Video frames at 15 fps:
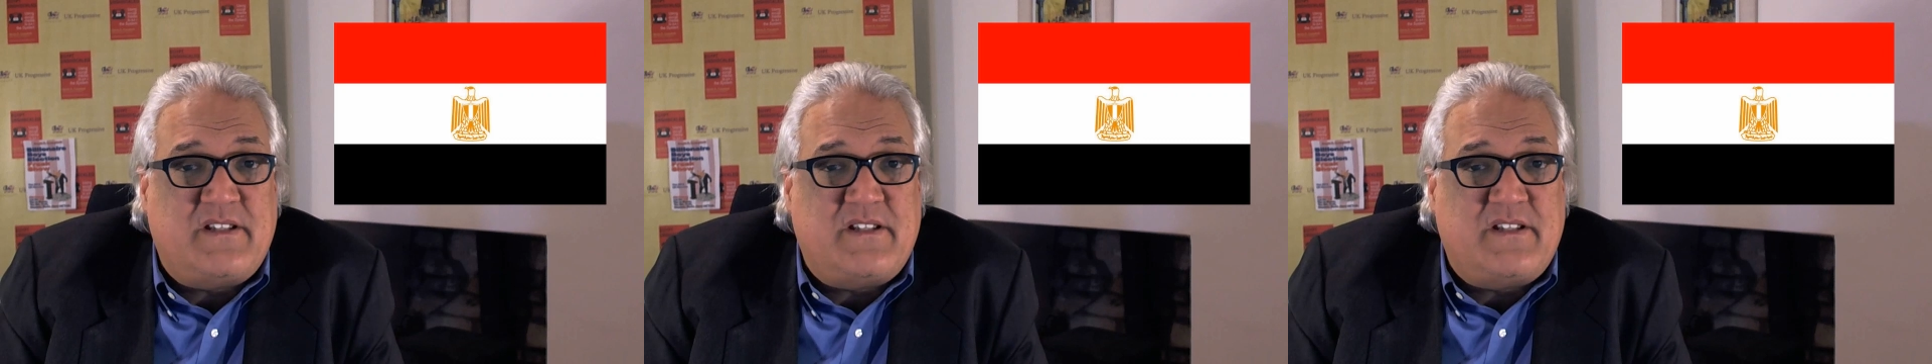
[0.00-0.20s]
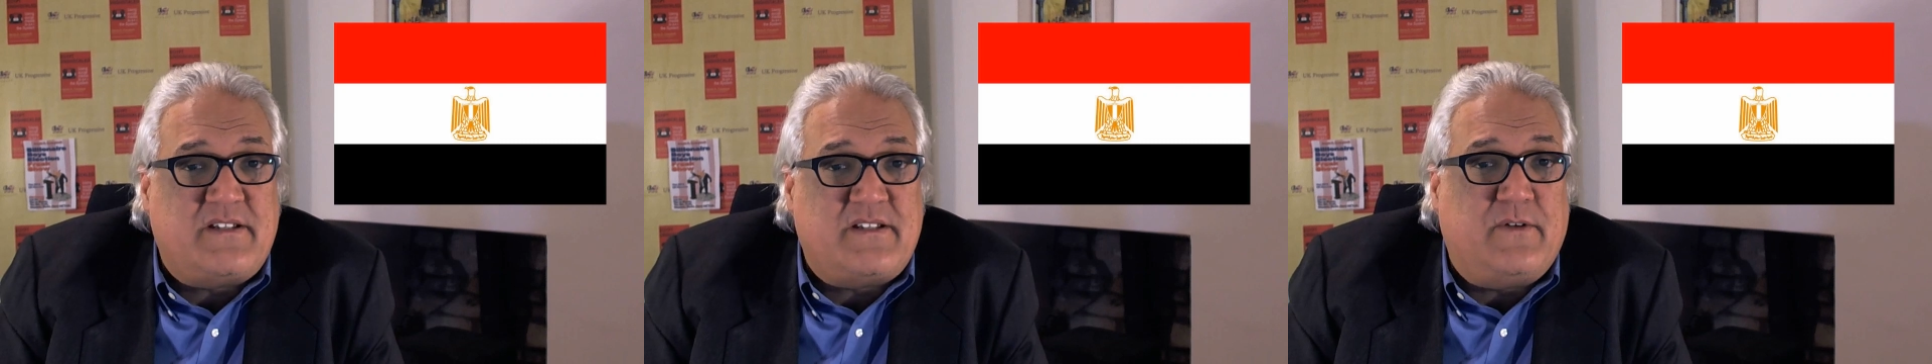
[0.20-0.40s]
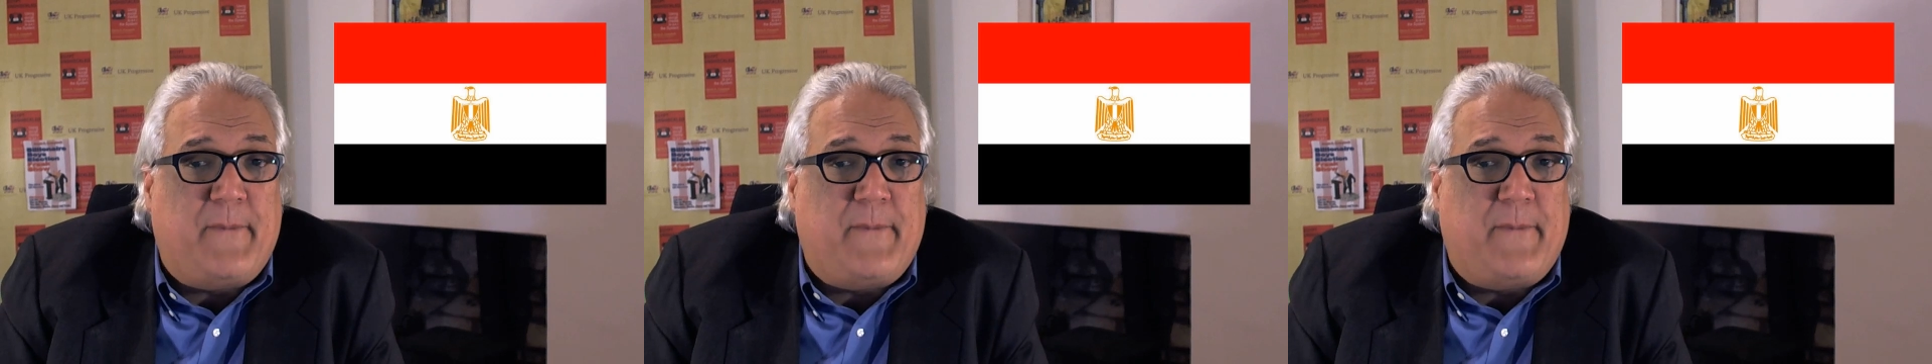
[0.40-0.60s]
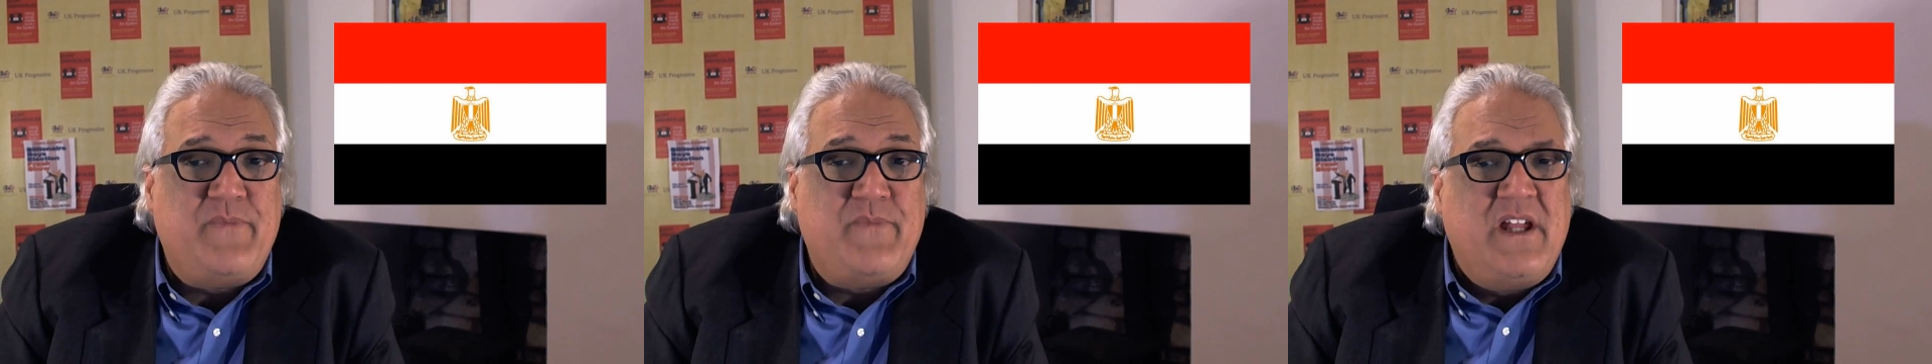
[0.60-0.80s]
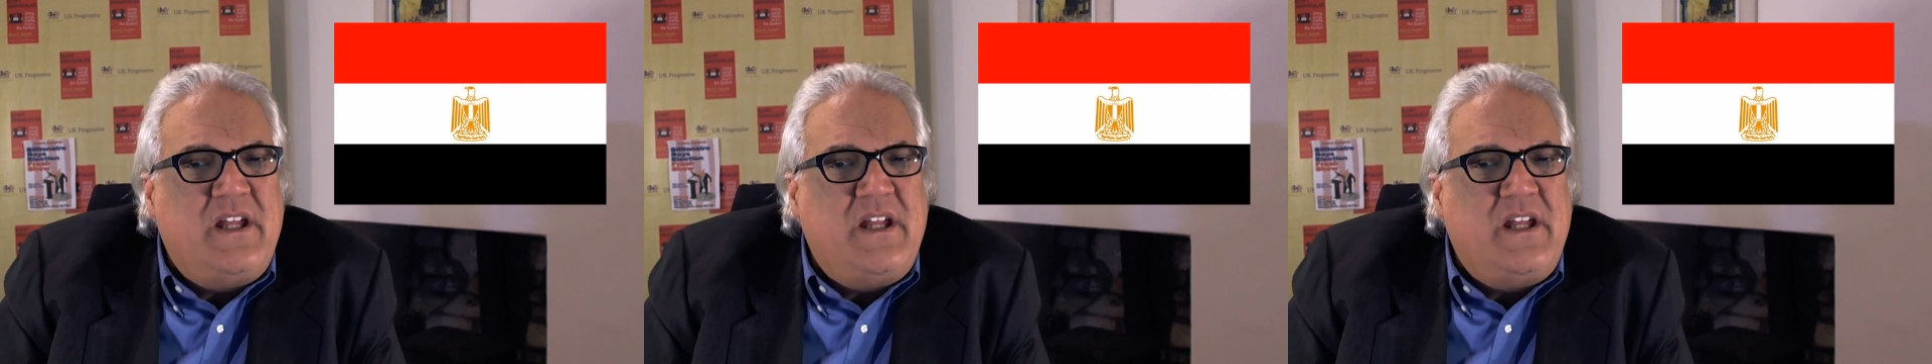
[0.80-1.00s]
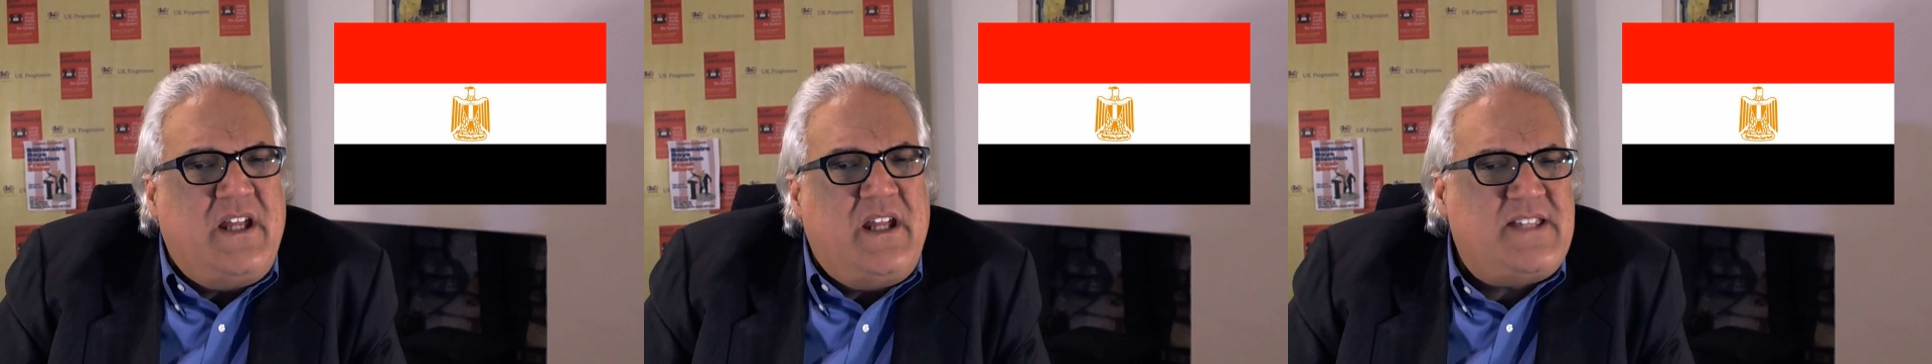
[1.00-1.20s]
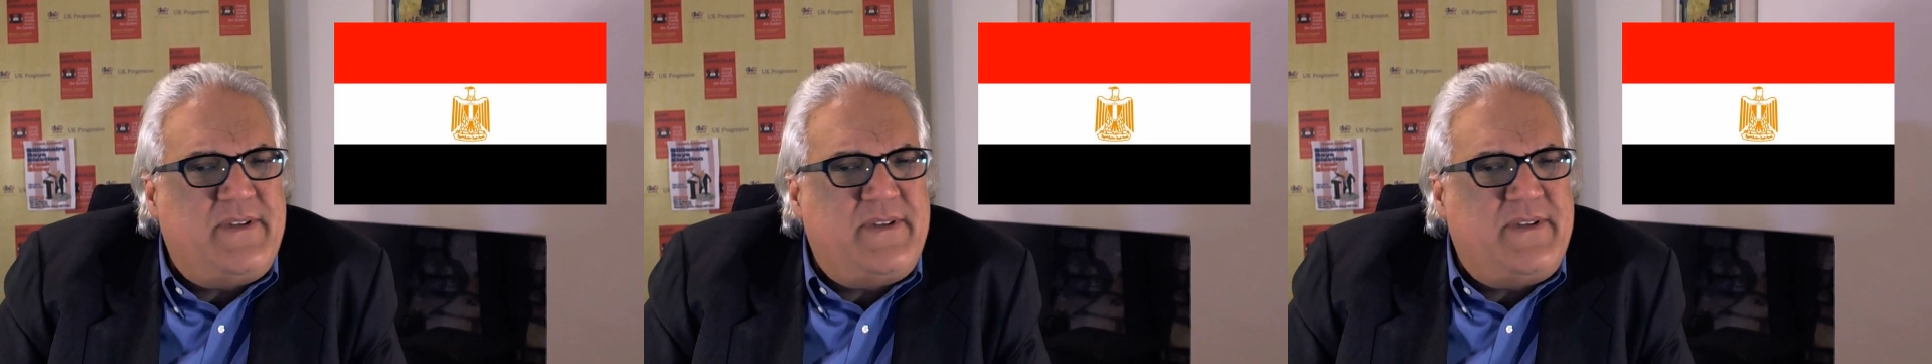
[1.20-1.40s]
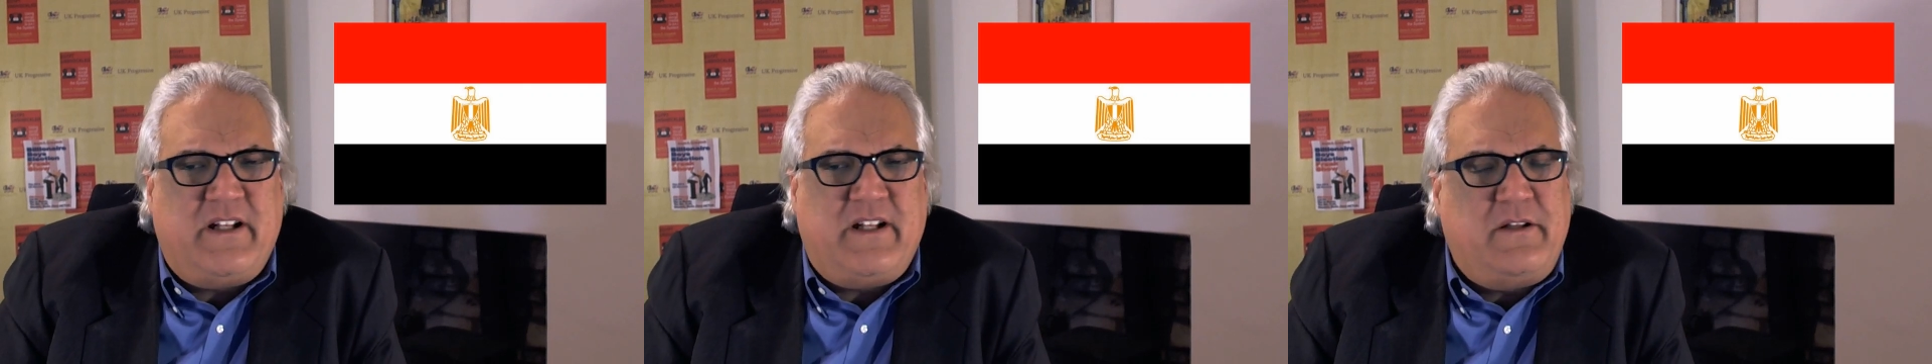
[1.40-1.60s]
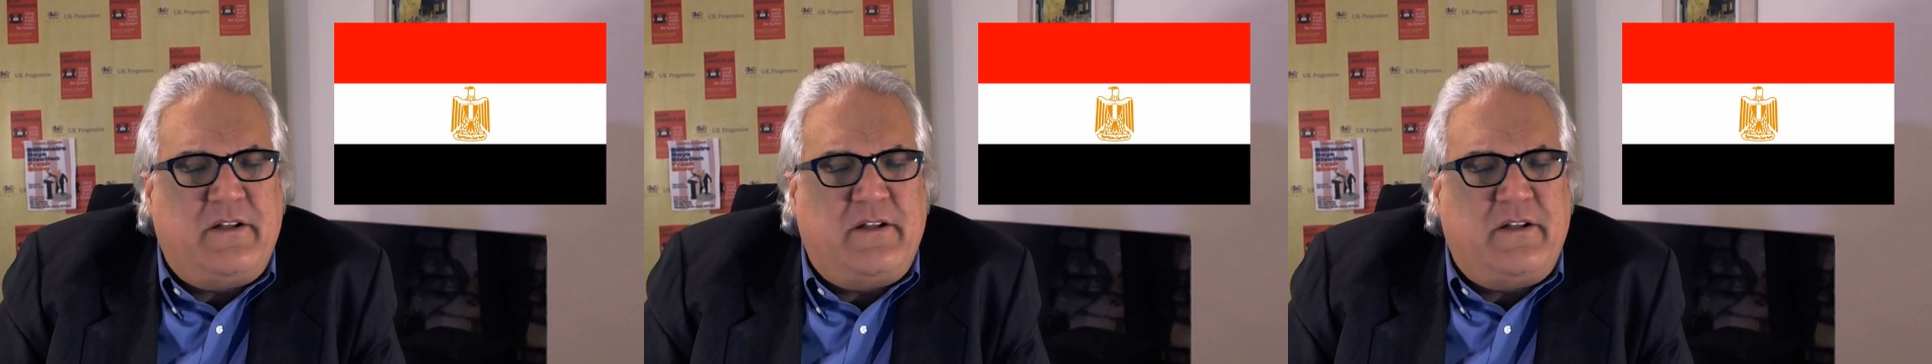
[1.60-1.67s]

Minnesota. He's been an